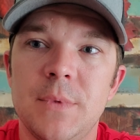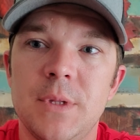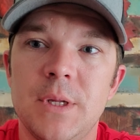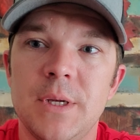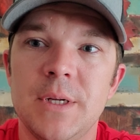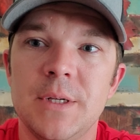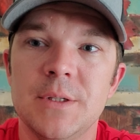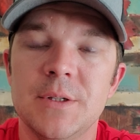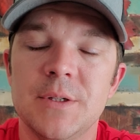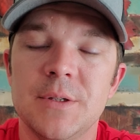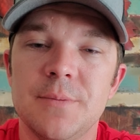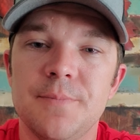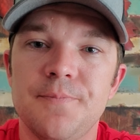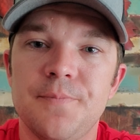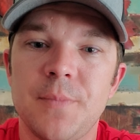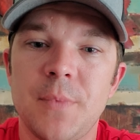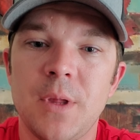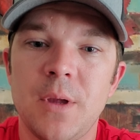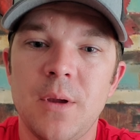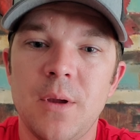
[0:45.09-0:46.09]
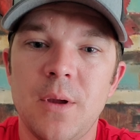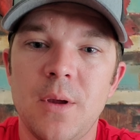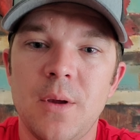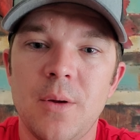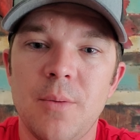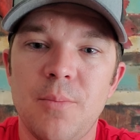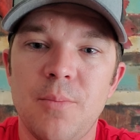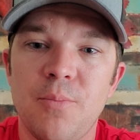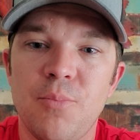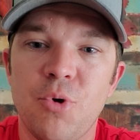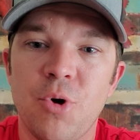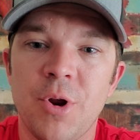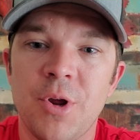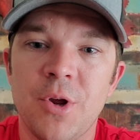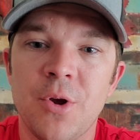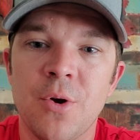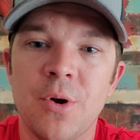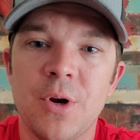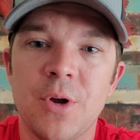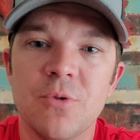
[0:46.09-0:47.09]
He's pretty
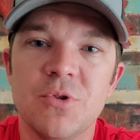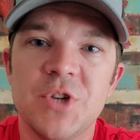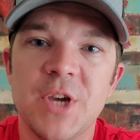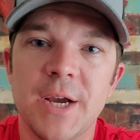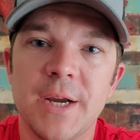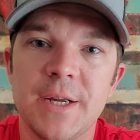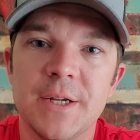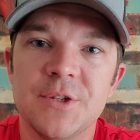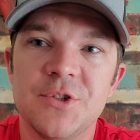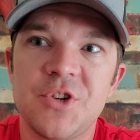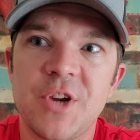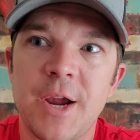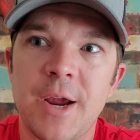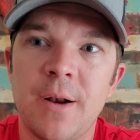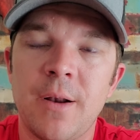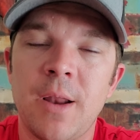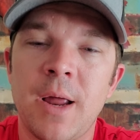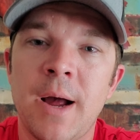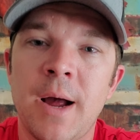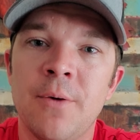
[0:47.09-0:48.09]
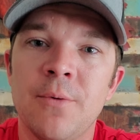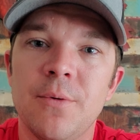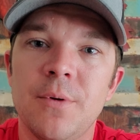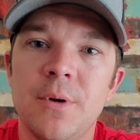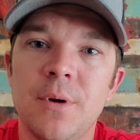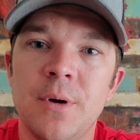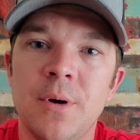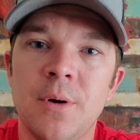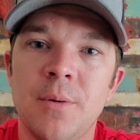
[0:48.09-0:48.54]
good. Go check his channel out.